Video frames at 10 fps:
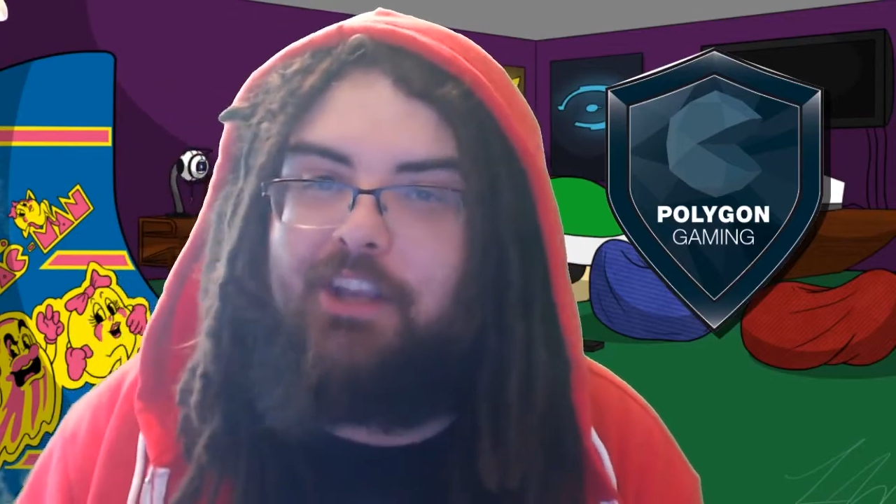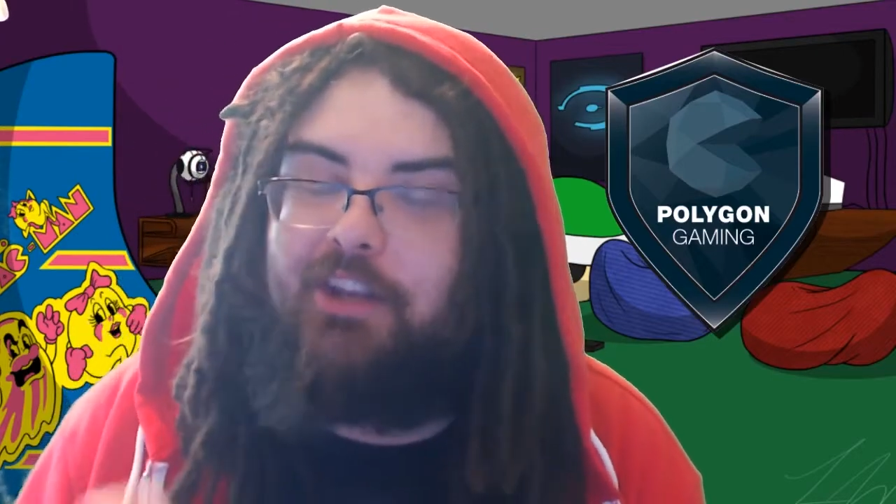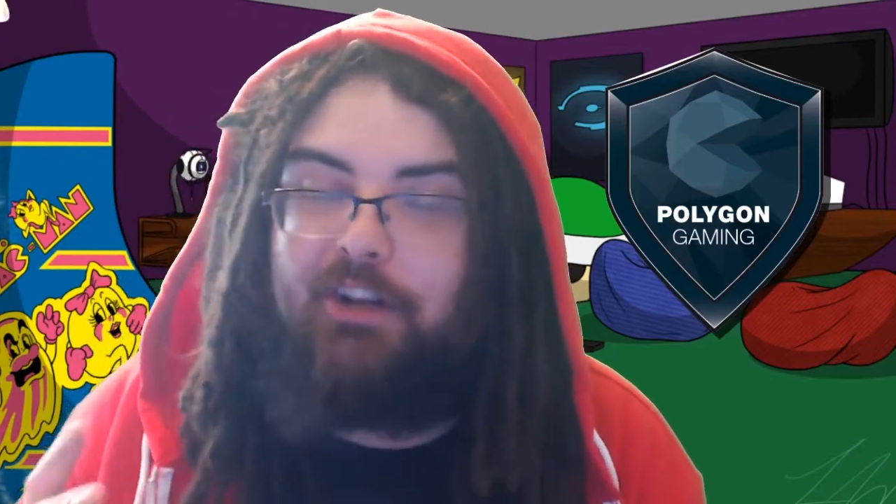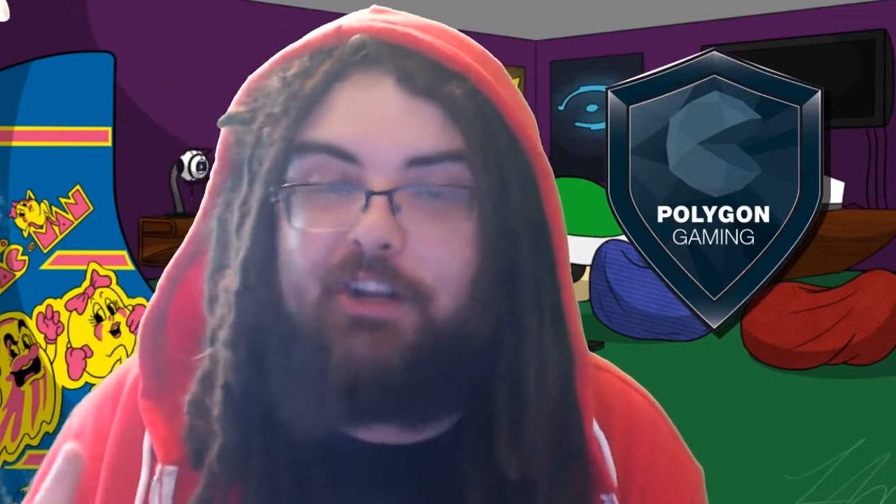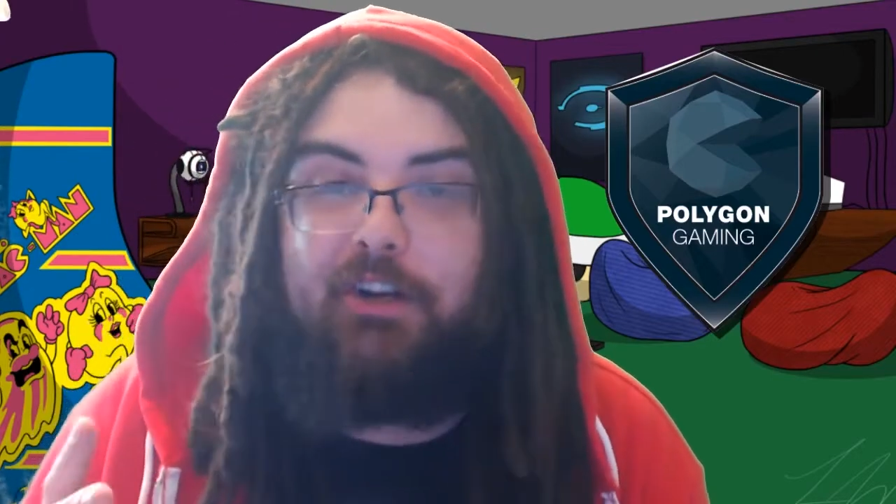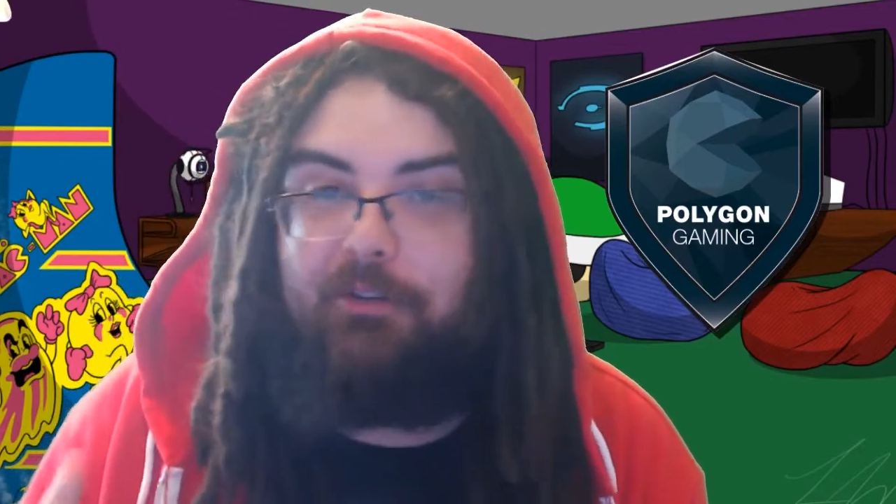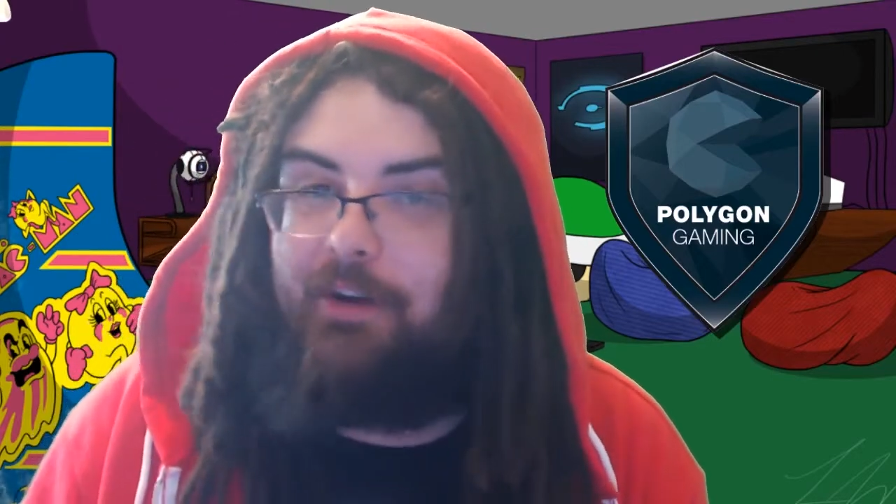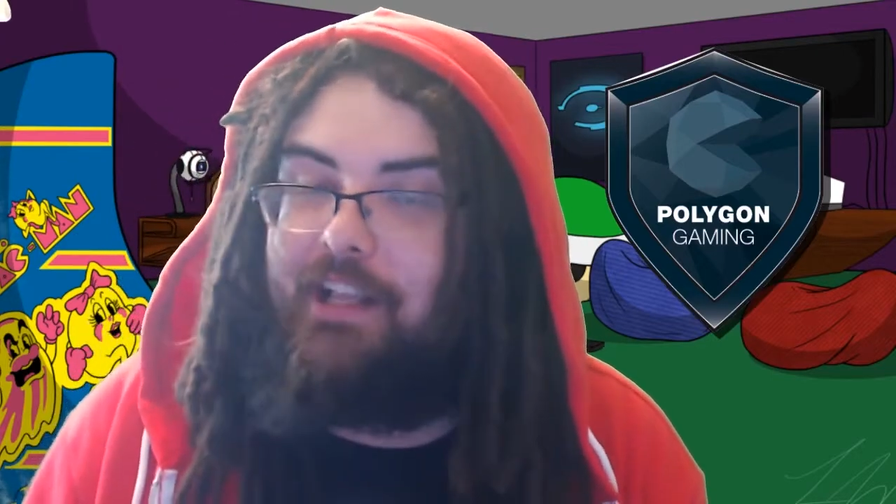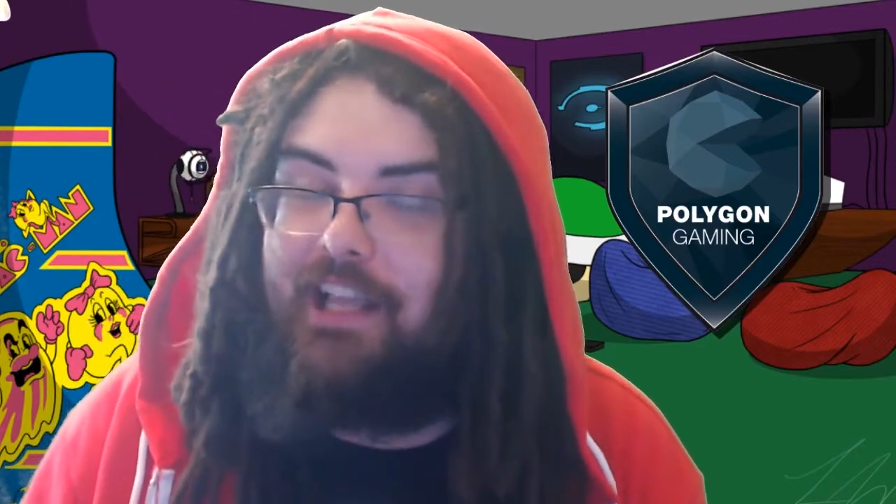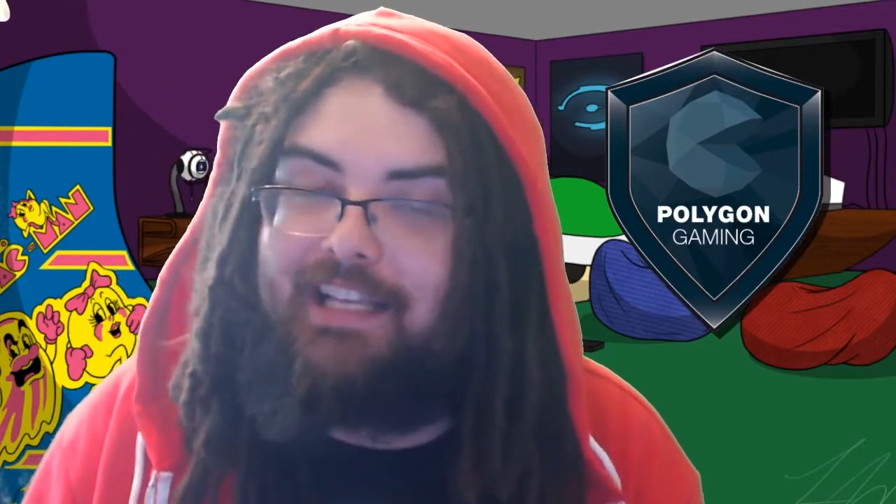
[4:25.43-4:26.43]
you're going to
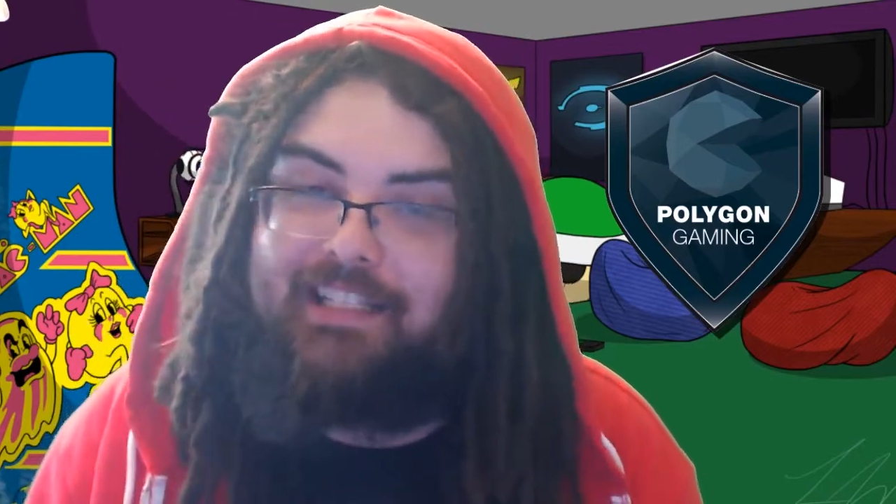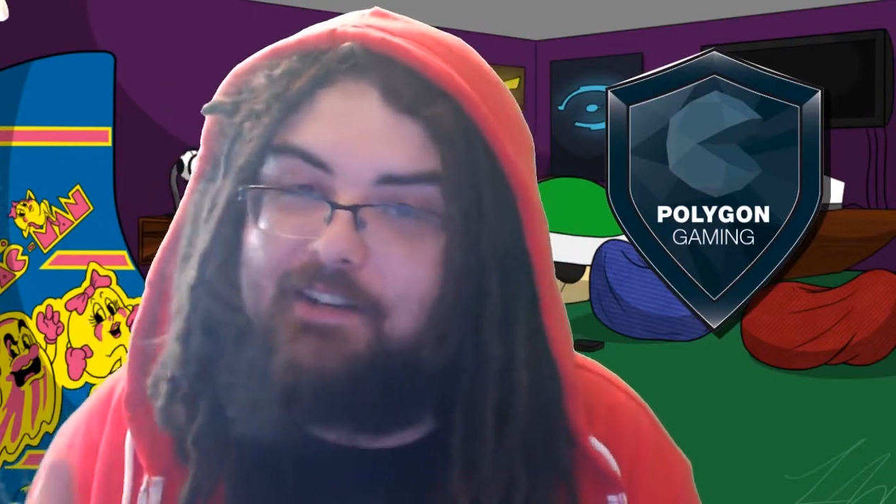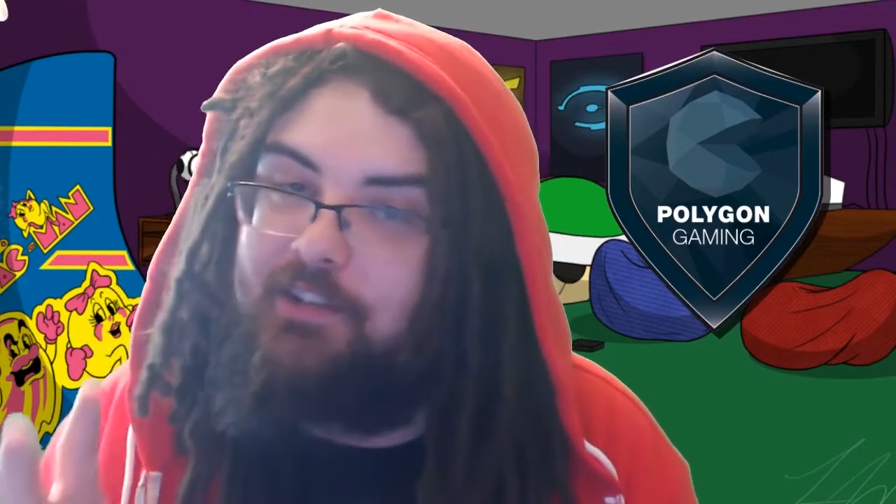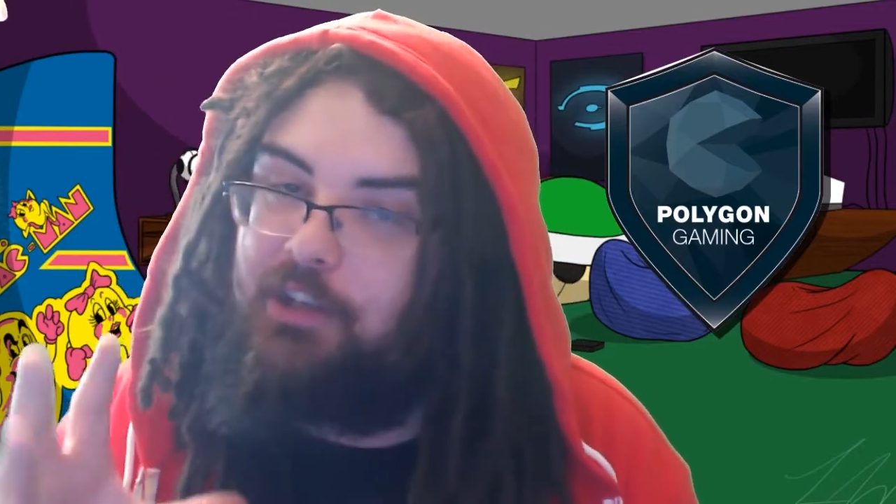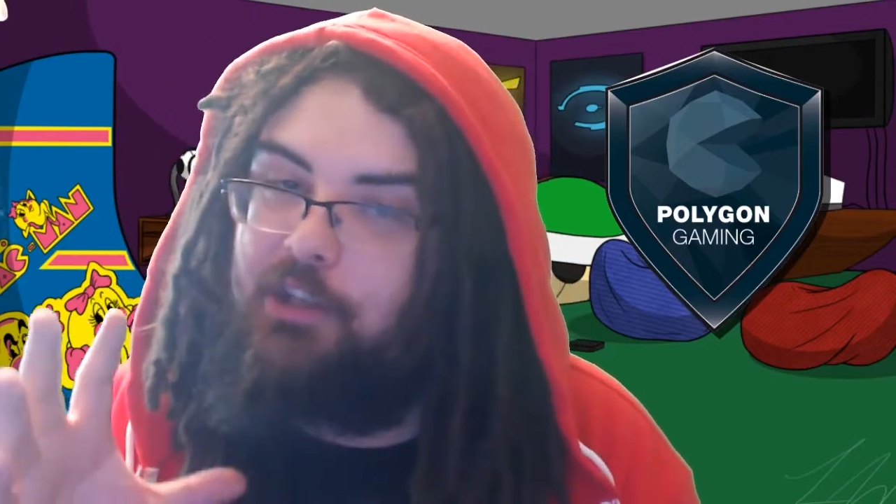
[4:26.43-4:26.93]
realize there's a